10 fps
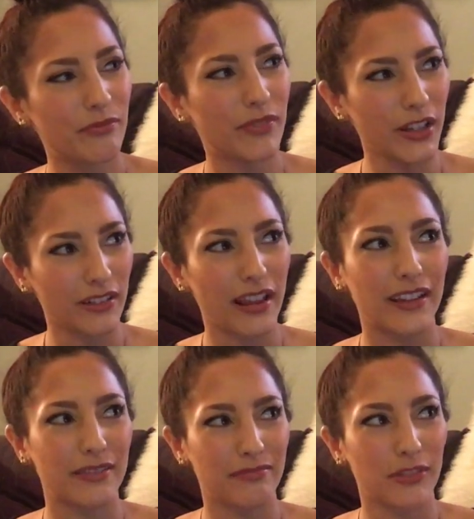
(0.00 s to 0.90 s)
feel
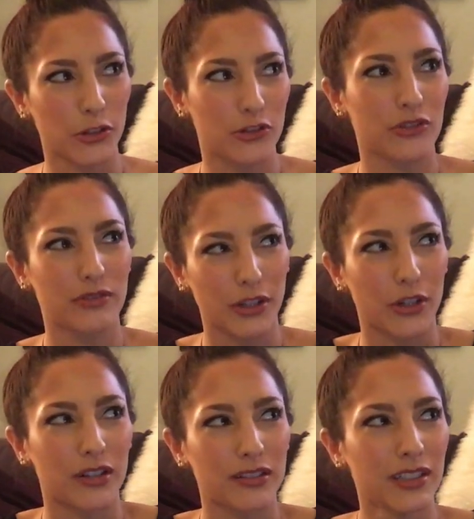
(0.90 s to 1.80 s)
like they're
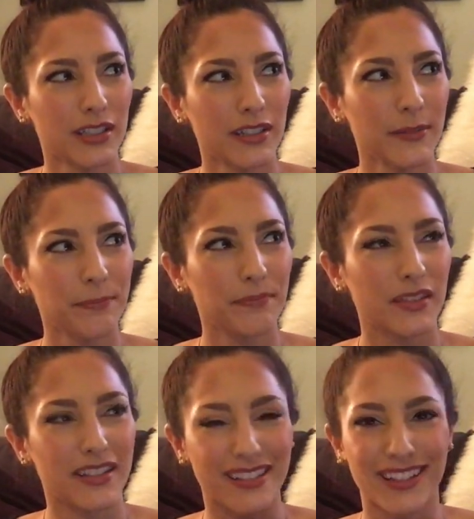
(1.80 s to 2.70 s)

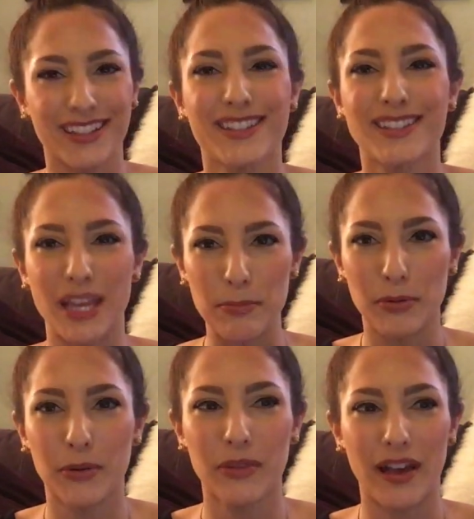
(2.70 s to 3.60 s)
this like
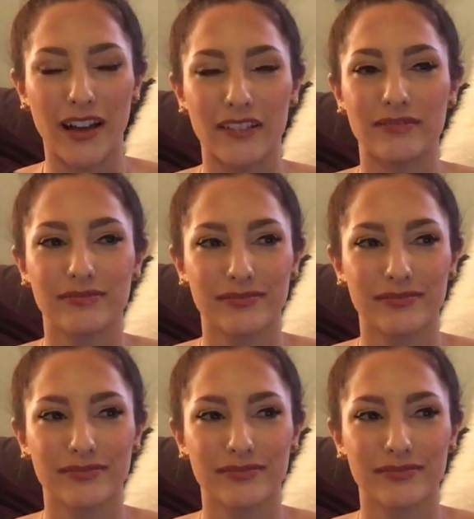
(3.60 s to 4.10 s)
staple that